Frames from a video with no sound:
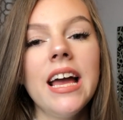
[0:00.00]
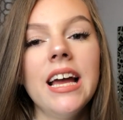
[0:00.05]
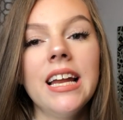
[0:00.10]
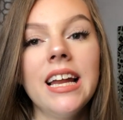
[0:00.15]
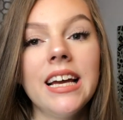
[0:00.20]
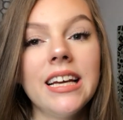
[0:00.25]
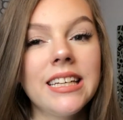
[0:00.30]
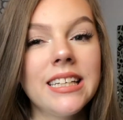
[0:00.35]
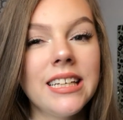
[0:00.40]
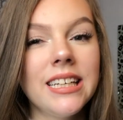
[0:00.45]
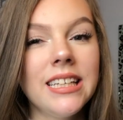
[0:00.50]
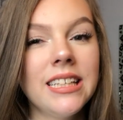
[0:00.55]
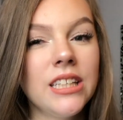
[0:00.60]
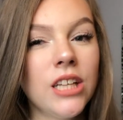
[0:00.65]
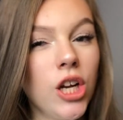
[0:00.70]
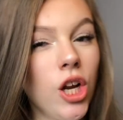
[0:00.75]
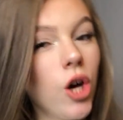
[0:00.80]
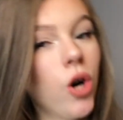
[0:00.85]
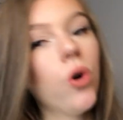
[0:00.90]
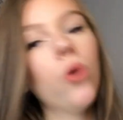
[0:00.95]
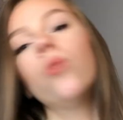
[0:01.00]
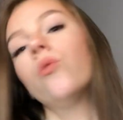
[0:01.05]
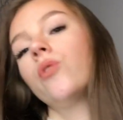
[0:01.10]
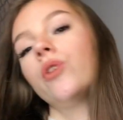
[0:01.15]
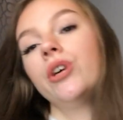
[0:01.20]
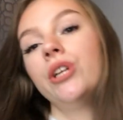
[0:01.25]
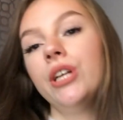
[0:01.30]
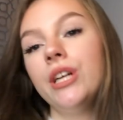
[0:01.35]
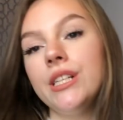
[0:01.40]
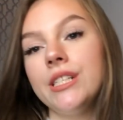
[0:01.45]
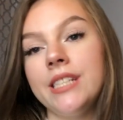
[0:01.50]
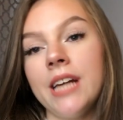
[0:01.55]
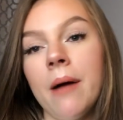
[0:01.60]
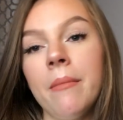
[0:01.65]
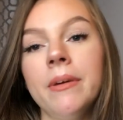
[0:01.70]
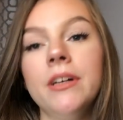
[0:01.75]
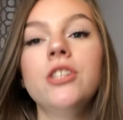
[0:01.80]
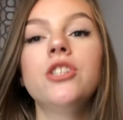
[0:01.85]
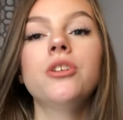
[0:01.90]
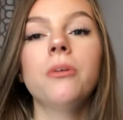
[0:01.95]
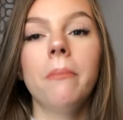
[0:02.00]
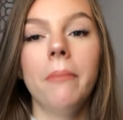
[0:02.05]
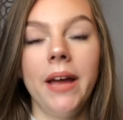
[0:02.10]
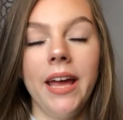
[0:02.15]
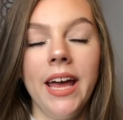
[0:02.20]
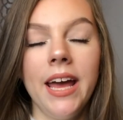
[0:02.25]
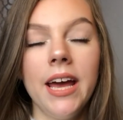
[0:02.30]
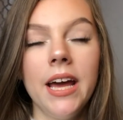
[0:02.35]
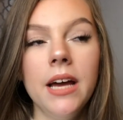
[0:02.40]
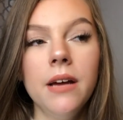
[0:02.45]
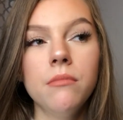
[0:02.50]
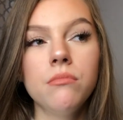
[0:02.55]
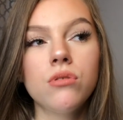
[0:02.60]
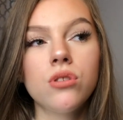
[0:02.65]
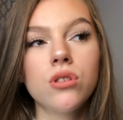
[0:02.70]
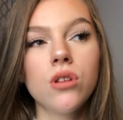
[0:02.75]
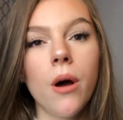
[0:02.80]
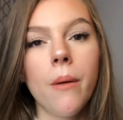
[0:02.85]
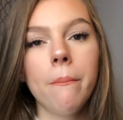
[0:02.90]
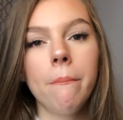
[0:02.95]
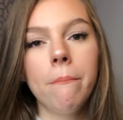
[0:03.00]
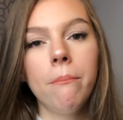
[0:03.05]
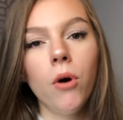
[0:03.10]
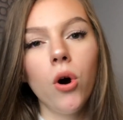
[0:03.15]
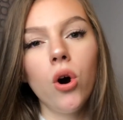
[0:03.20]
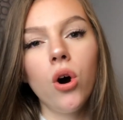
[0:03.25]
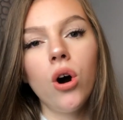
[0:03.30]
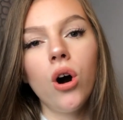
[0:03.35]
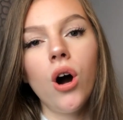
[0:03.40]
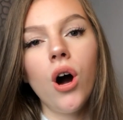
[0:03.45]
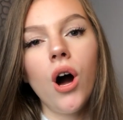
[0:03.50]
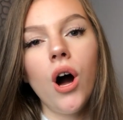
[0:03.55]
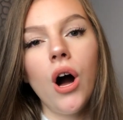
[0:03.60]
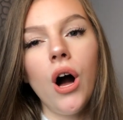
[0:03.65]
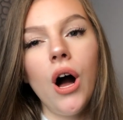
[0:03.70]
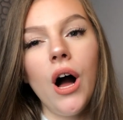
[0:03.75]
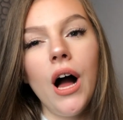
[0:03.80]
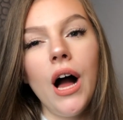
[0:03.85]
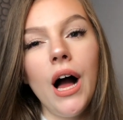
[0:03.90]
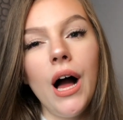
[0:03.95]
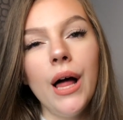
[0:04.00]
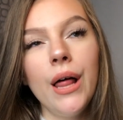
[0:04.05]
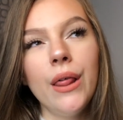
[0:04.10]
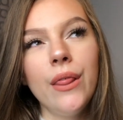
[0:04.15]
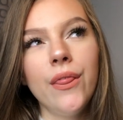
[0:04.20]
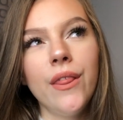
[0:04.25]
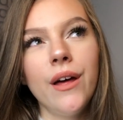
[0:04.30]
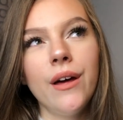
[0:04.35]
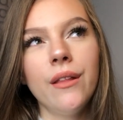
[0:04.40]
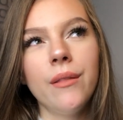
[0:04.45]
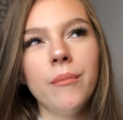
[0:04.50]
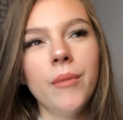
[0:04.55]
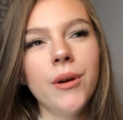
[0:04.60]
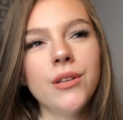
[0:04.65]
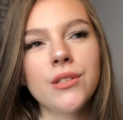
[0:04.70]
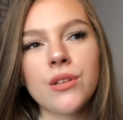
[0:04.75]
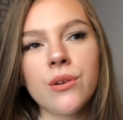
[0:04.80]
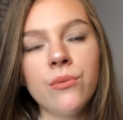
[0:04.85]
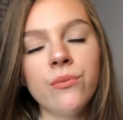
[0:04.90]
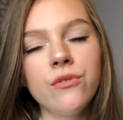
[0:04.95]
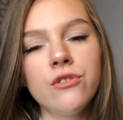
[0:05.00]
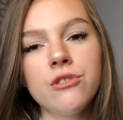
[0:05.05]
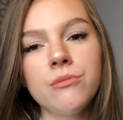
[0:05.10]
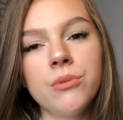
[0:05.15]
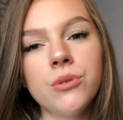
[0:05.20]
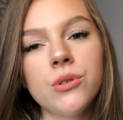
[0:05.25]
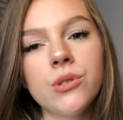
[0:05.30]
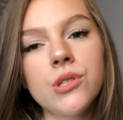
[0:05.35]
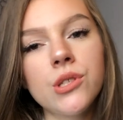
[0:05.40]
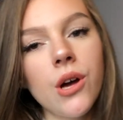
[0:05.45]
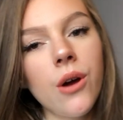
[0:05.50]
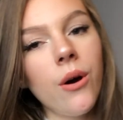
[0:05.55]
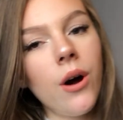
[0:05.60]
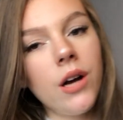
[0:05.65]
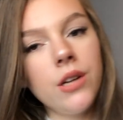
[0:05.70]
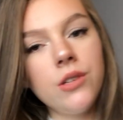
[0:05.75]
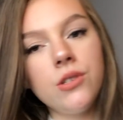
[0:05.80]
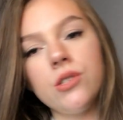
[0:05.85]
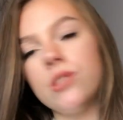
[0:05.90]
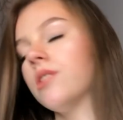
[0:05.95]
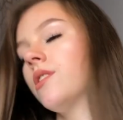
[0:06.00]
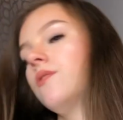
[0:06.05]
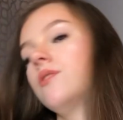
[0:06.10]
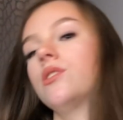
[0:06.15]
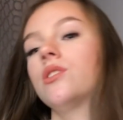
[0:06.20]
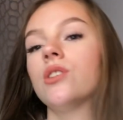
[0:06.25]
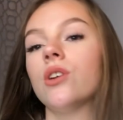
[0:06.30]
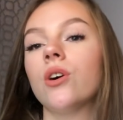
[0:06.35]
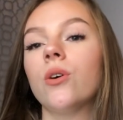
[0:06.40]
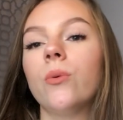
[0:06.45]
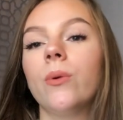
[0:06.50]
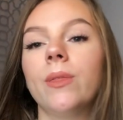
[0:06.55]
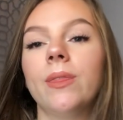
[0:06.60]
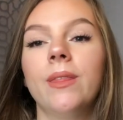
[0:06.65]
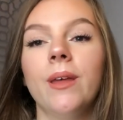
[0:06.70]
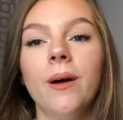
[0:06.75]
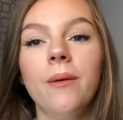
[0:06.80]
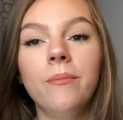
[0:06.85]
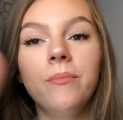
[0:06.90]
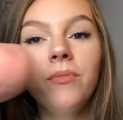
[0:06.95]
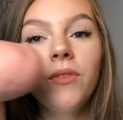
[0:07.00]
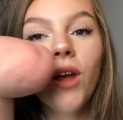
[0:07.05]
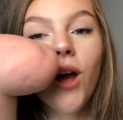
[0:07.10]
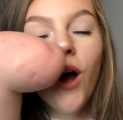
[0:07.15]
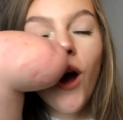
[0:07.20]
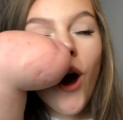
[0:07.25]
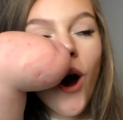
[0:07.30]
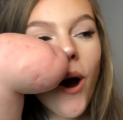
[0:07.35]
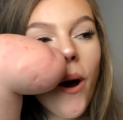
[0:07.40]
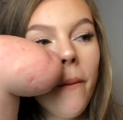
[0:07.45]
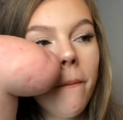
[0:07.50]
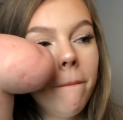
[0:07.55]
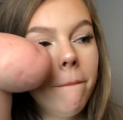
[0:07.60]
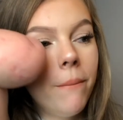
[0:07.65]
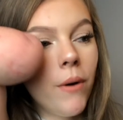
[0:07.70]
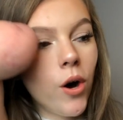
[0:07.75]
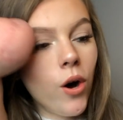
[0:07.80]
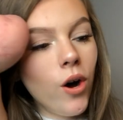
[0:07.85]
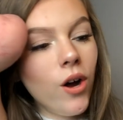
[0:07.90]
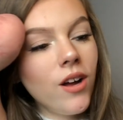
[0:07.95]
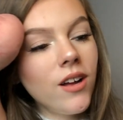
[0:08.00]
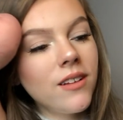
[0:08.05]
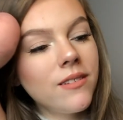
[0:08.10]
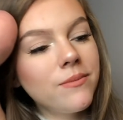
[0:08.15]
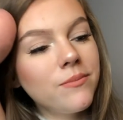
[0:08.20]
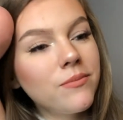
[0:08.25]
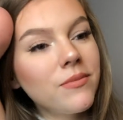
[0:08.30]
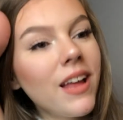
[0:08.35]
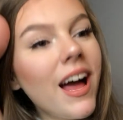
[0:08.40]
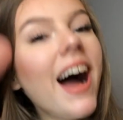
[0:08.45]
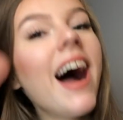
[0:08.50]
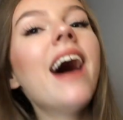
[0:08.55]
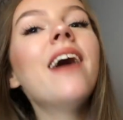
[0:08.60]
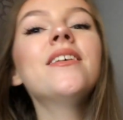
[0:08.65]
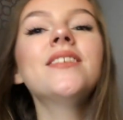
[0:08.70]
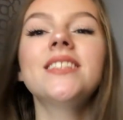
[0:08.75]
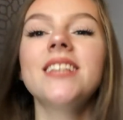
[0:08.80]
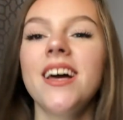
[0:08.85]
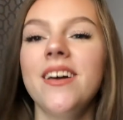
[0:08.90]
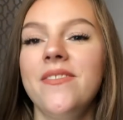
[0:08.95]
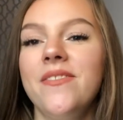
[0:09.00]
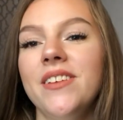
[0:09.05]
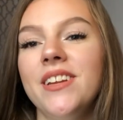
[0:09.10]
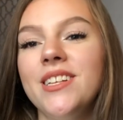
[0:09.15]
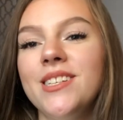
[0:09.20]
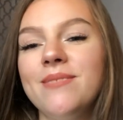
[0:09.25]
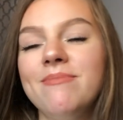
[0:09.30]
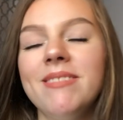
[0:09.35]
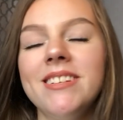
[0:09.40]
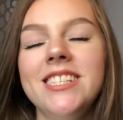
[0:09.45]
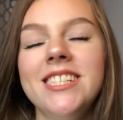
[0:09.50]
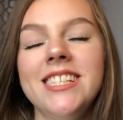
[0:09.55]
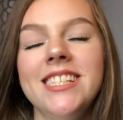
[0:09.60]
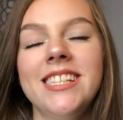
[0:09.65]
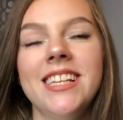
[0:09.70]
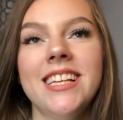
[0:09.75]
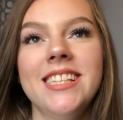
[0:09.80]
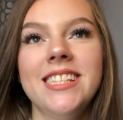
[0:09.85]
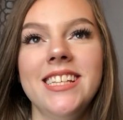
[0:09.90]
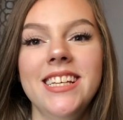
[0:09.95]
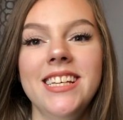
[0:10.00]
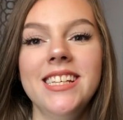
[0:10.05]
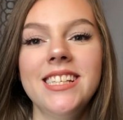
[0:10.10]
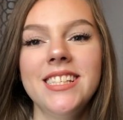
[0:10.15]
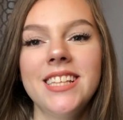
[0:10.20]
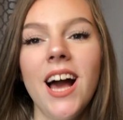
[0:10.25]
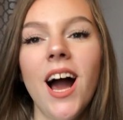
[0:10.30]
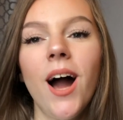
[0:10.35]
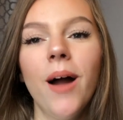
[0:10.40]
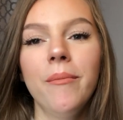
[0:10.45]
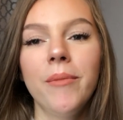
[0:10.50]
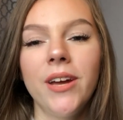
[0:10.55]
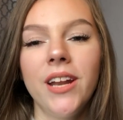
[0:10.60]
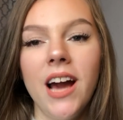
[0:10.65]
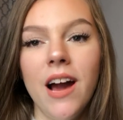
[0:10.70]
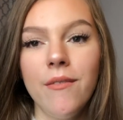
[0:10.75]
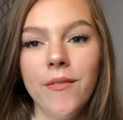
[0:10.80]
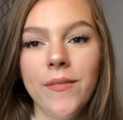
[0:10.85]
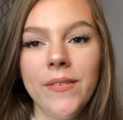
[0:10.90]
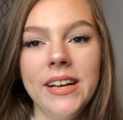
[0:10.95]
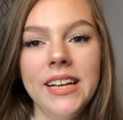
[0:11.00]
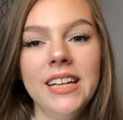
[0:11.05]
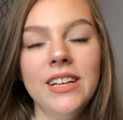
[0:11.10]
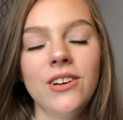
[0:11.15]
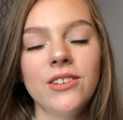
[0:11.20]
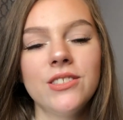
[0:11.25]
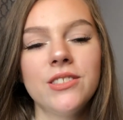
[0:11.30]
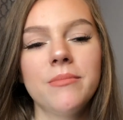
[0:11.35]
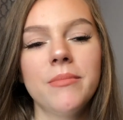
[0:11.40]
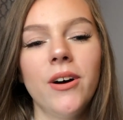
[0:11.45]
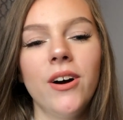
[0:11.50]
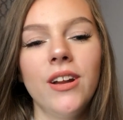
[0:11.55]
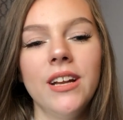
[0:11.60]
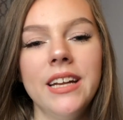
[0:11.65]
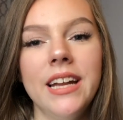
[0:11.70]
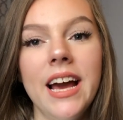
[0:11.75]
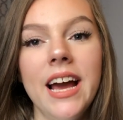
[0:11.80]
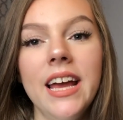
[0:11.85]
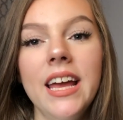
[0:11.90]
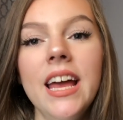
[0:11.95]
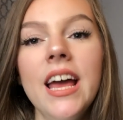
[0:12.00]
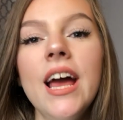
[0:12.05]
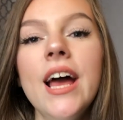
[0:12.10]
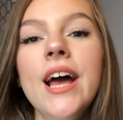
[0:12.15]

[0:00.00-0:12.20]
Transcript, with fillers: like in the long run damage my hips, but they're the most comfortable, so I just have stuck with them. But after I finish my GCSEs, I'm gonna have a really long summer holiday.